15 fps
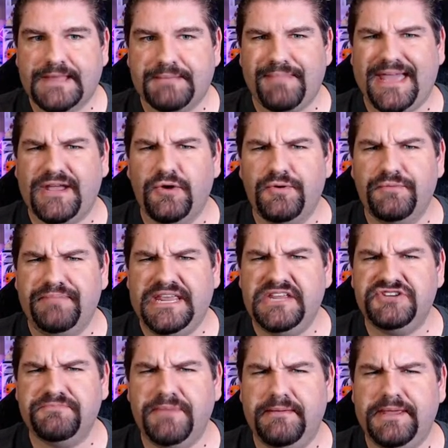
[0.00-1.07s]
Mango and
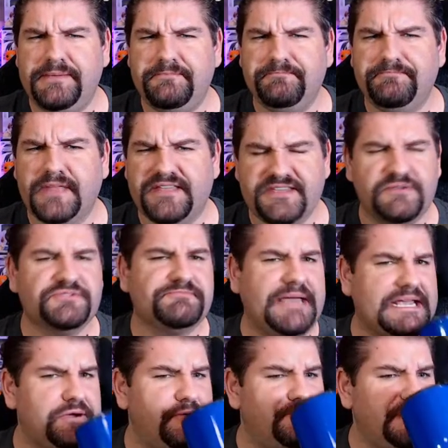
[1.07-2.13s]
peach, maybe? I think it was
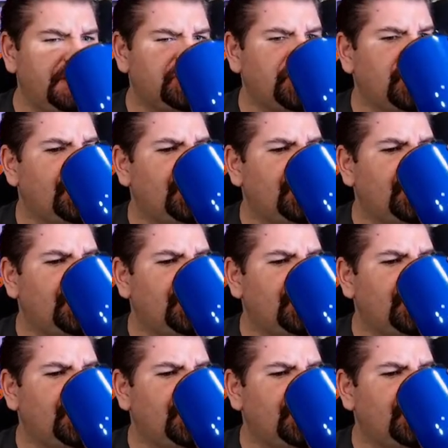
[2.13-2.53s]
mango and peach.